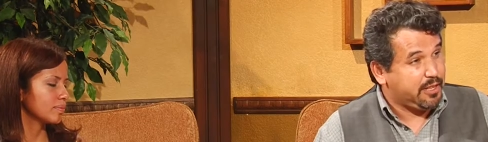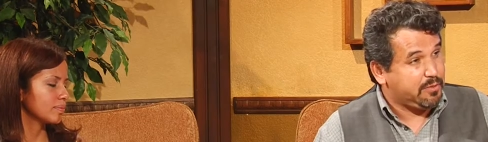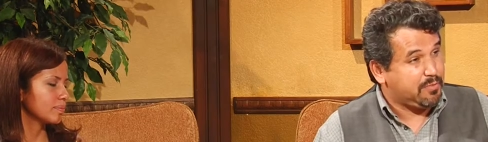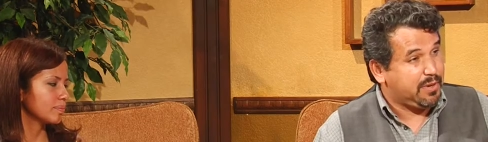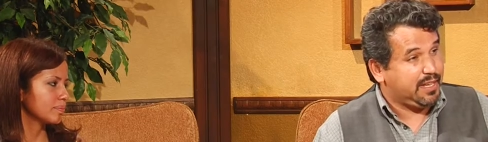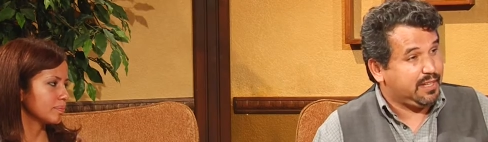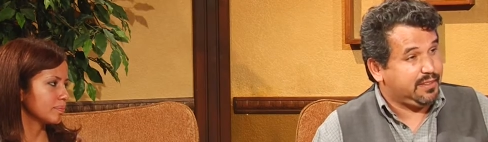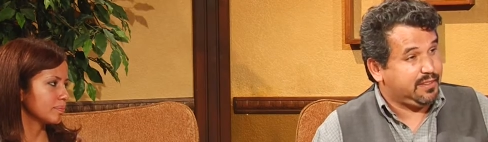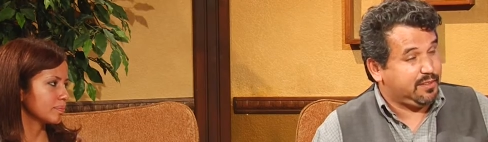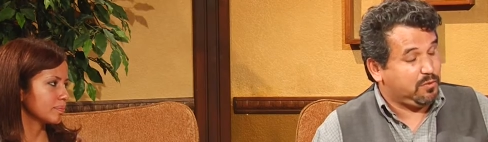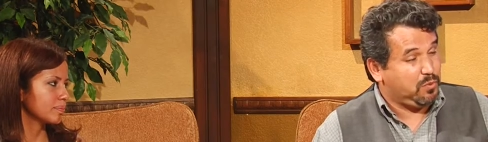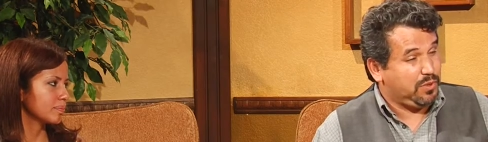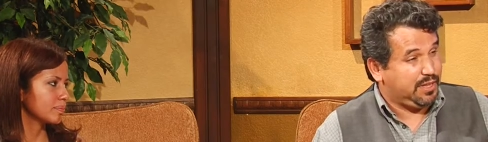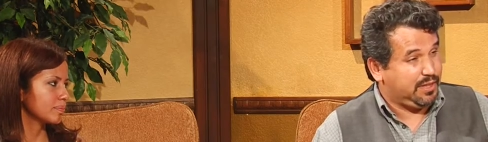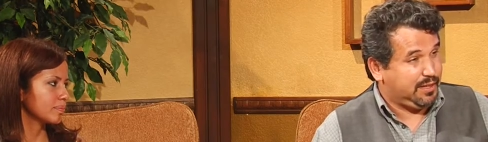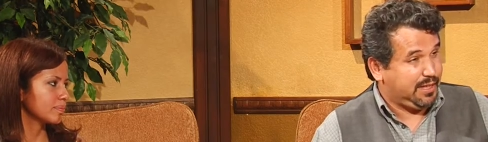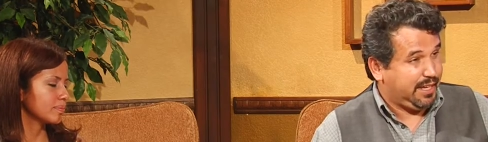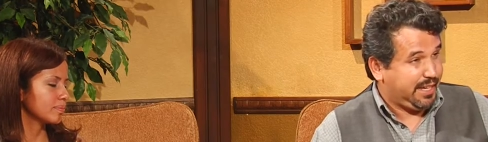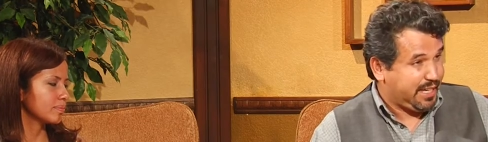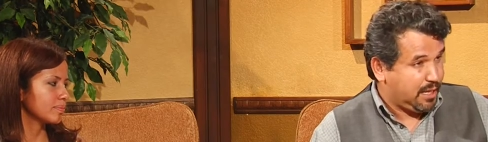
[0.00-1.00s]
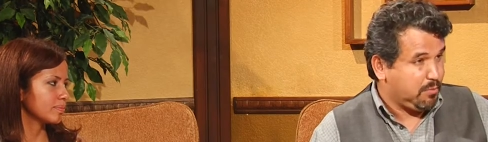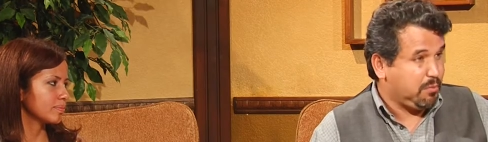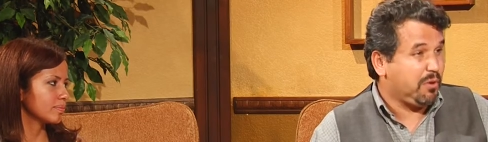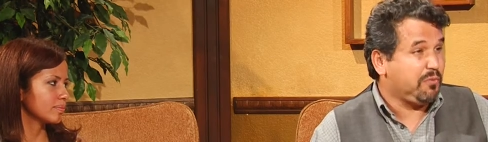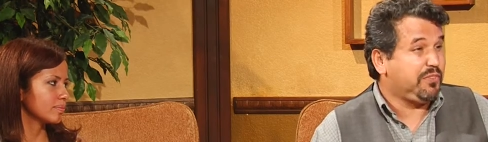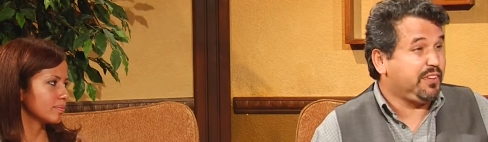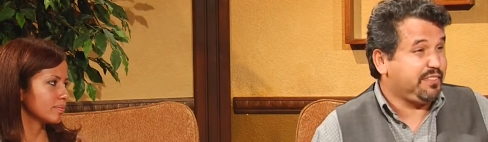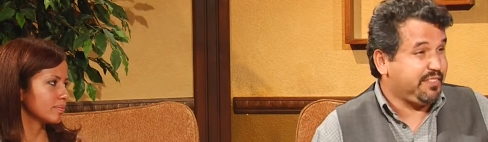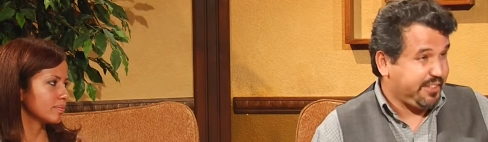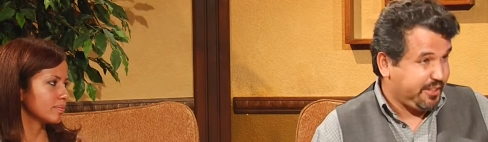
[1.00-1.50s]
Speaker 1: by with the help of the
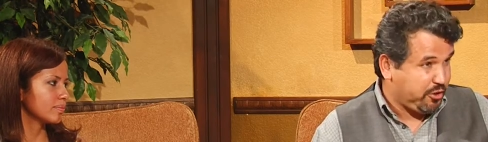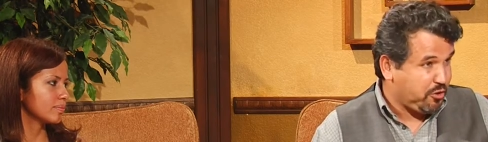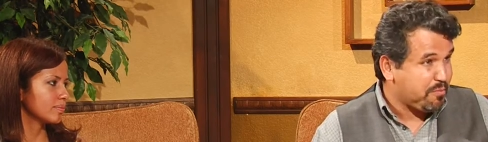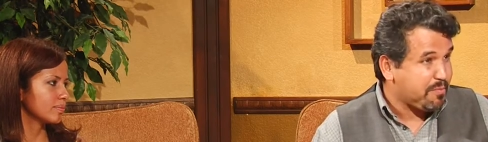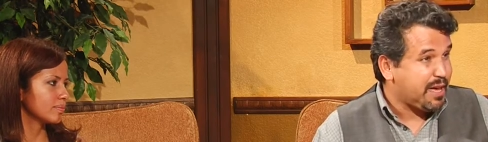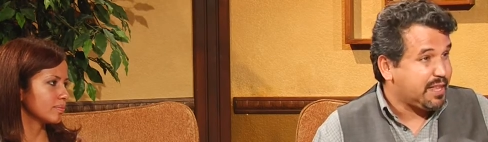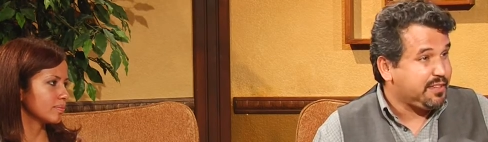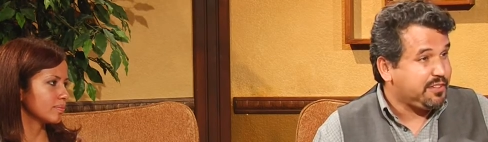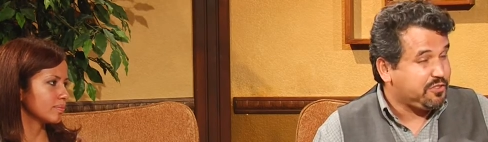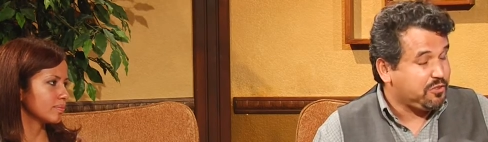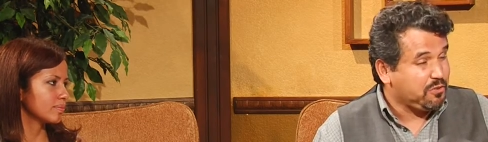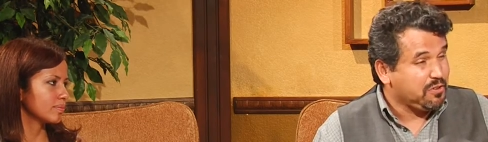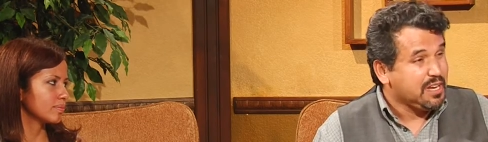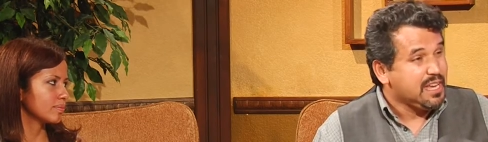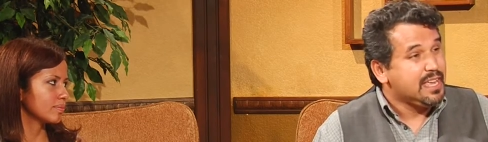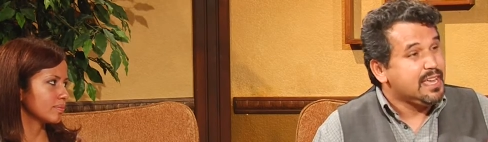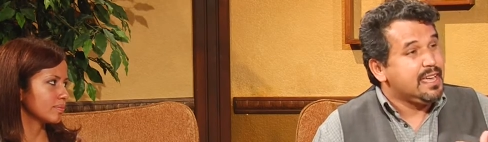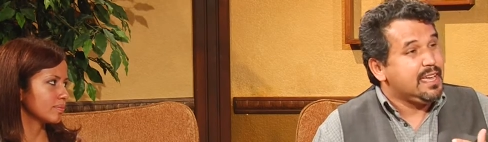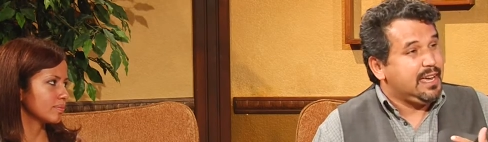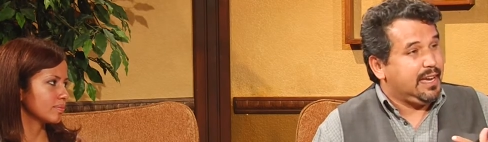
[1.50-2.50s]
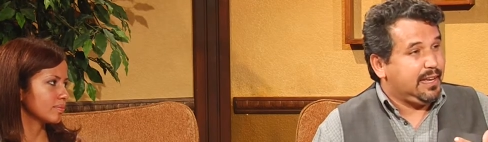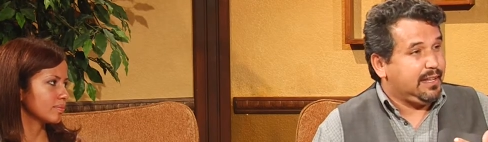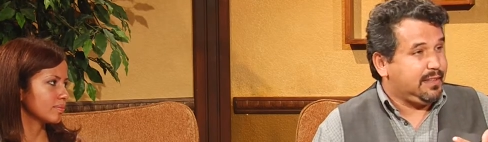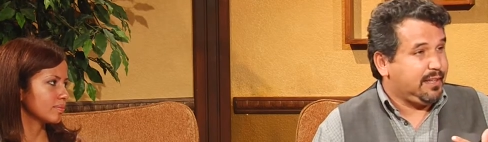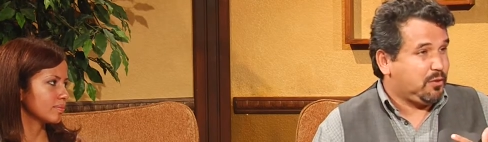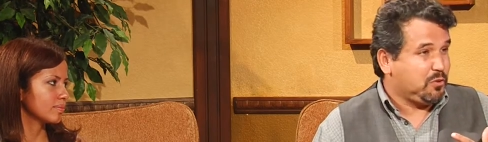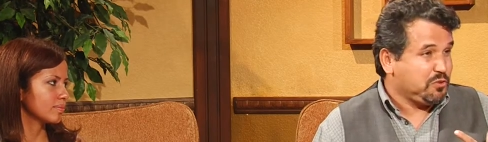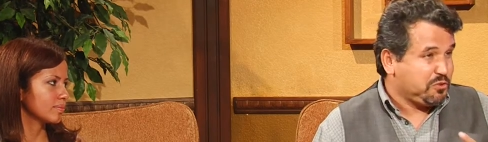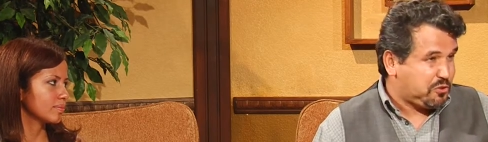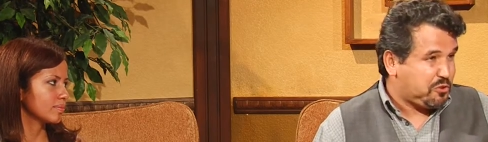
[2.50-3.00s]
City of Madison and the
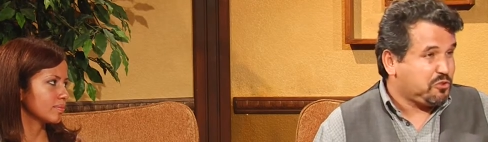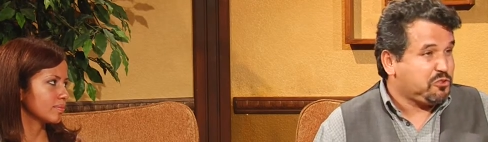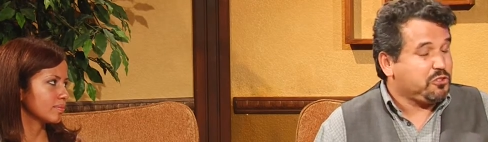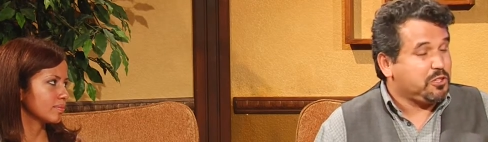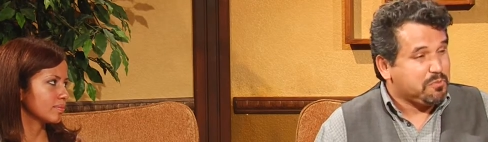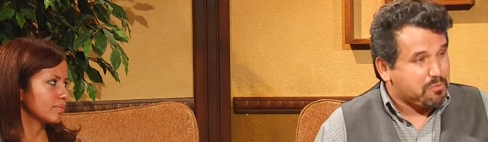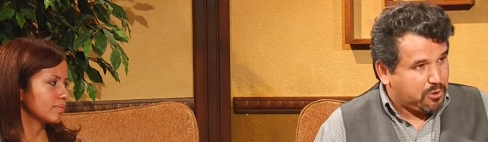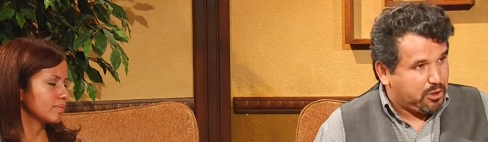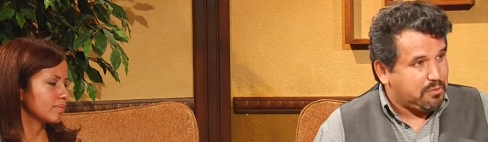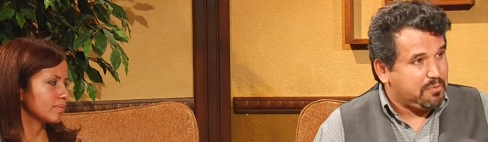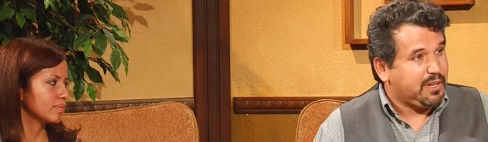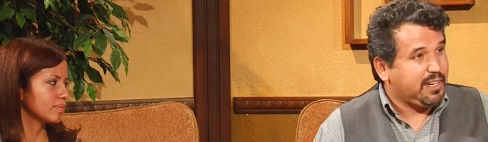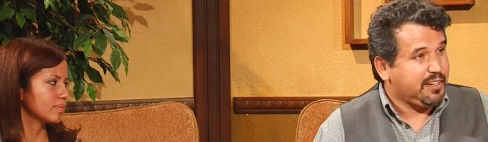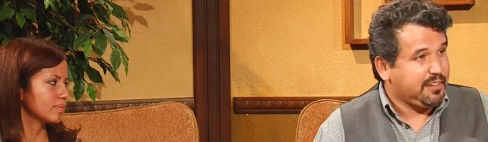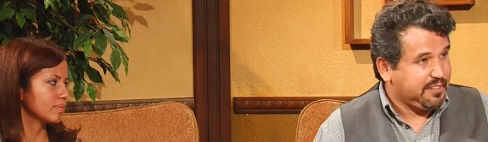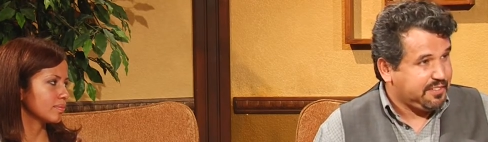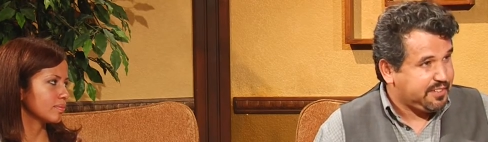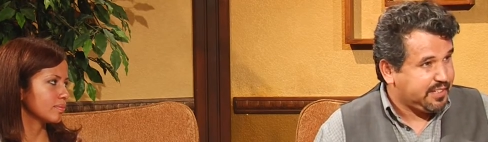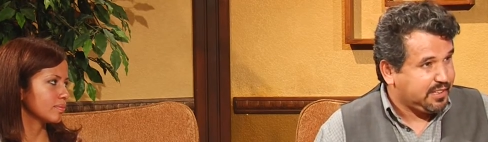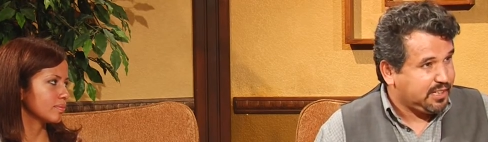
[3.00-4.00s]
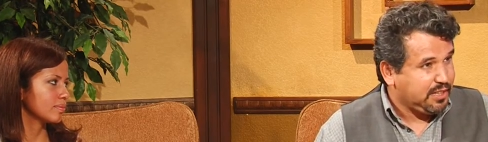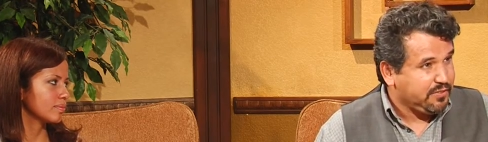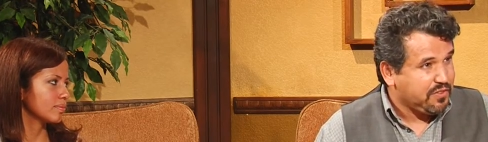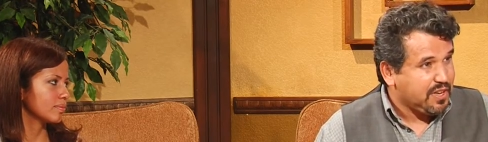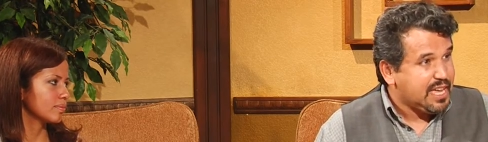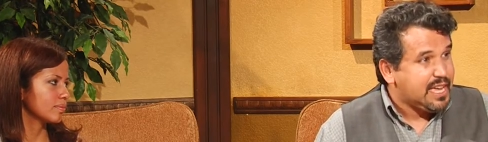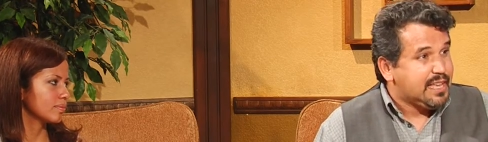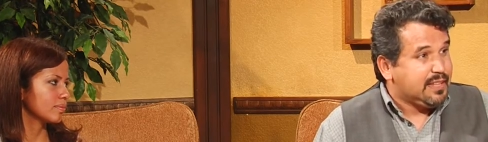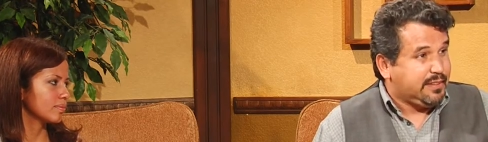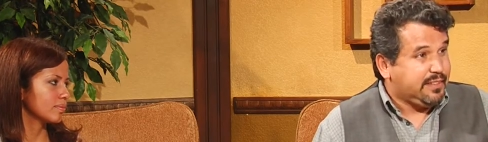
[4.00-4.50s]
Construction Employment Initiative.
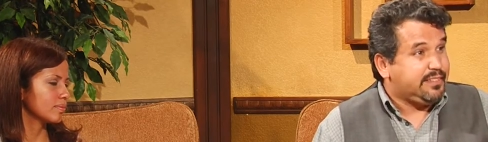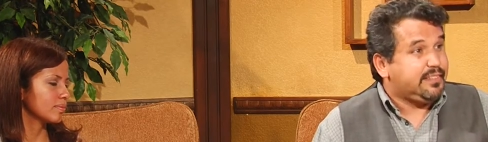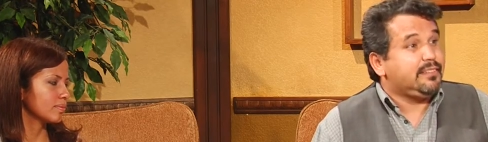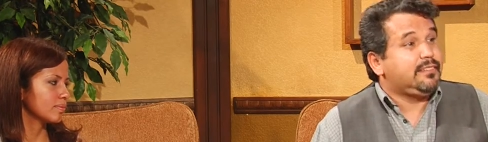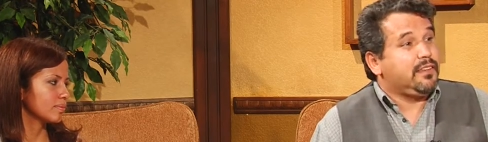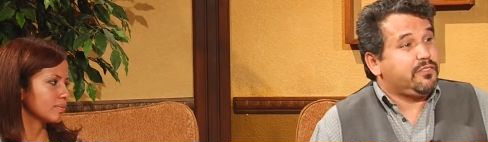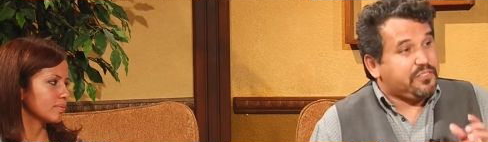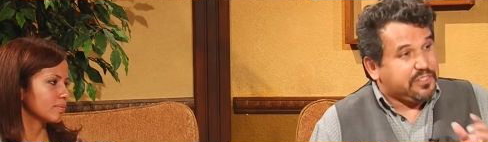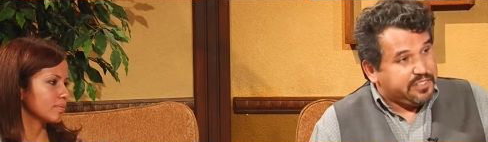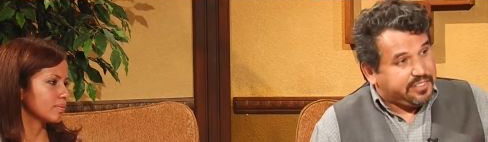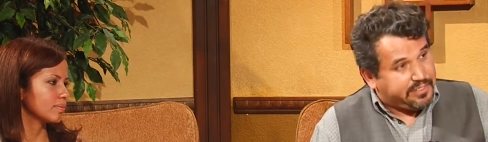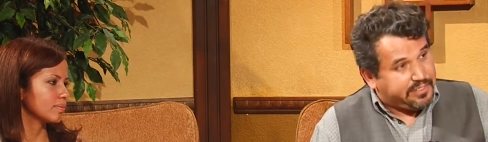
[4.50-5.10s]
This is the first